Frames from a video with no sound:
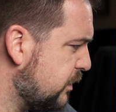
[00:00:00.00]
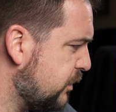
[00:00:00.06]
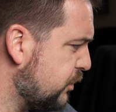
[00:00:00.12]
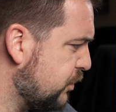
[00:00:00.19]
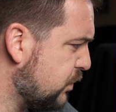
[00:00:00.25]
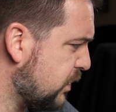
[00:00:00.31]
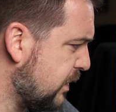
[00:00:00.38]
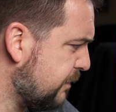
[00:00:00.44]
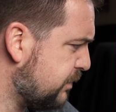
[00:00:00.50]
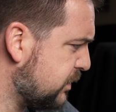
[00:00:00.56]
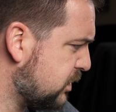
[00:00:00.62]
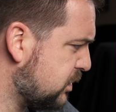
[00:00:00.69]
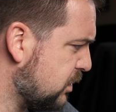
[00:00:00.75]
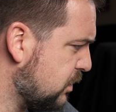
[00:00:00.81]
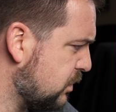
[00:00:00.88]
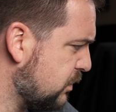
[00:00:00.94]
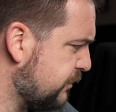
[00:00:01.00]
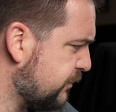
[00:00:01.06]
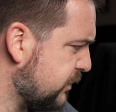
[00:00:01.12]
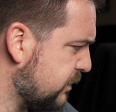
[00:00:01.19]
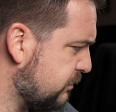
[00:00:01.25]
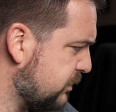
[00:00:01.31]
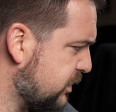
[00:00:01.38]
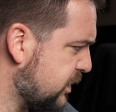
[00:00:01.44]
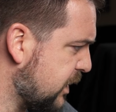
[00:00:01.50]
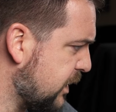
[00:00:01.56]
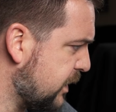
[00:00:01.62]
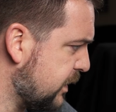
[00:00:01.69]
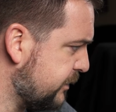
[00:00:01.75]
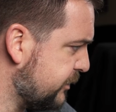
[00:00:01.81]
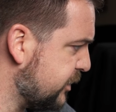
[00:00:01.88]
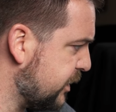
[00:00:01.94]
New episode from
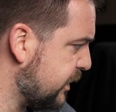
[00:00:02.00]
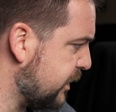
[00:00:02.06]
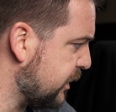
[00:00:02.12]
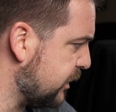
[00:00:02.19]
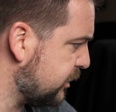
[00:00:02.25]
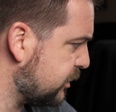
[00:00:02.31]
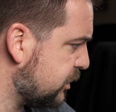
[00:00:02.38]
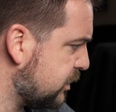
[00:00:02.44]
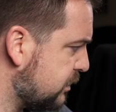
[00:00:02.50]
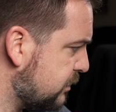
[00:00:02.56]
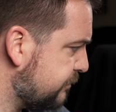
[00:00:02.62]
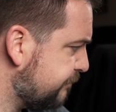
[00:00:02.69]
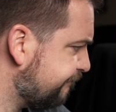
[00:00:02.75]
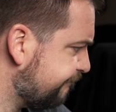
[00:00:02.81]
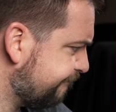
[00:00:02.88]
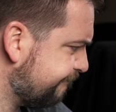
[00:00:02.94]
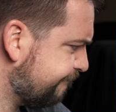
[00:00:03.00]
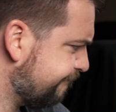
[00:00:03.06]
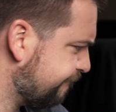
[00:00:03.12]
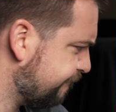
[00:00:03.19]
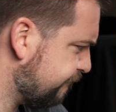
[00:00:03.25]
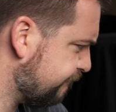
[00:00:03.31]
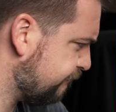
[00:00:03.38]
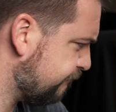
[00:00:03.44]
Donna Did It. What is up,